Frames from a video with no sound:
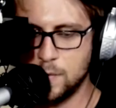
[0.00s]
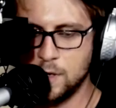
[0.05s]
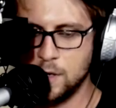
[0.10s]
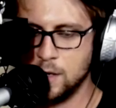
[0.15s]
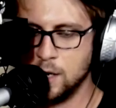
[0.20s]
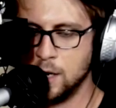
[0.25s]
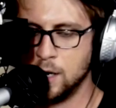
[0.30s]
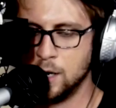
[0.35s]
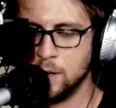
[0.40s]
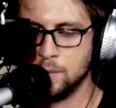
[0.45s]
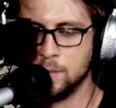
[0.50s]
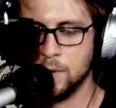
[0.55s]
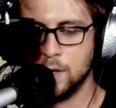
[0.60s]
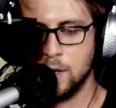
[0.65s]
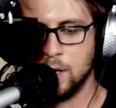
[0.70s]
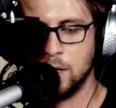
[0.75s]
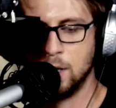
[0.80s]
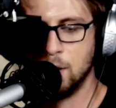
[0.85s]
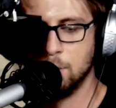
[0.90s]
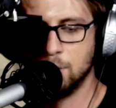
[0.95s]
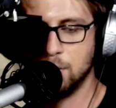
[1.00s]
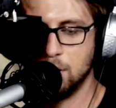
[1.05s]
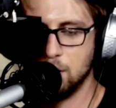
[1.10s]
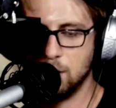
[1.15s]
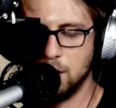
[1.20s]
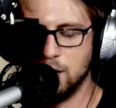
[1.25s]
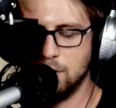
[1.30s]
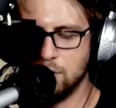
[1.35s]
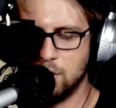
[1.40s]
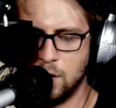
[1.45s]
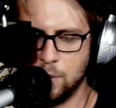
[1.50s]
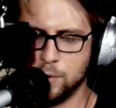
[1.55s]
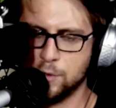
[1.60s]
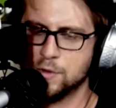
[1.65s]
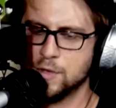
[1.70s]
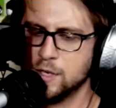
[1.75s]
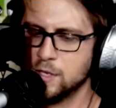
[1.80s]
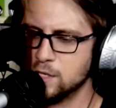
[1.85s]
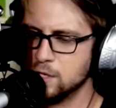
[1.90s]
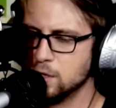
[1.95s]
But I have a couple
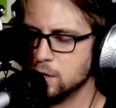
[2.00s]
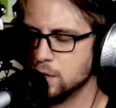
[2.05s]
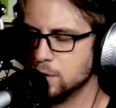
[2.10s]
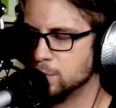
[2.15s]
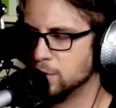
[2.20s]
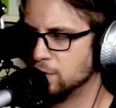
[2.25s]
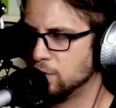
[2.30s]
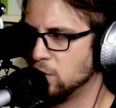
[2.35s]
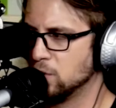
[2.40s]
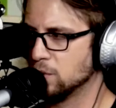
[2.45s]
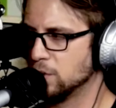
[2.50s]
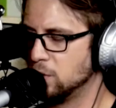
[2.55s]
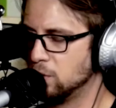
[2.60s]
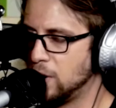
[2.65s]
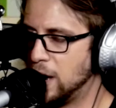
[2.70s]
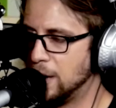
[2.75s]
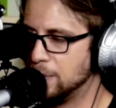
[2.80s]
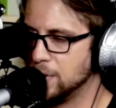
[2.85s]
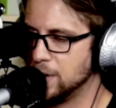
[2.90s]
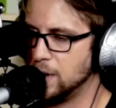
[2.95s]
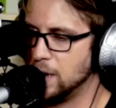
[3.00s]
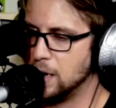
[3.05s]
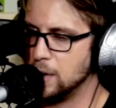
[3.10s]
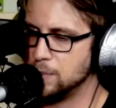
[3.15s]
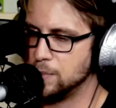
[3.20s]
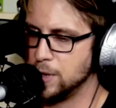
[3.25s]
things here before we wrap it up.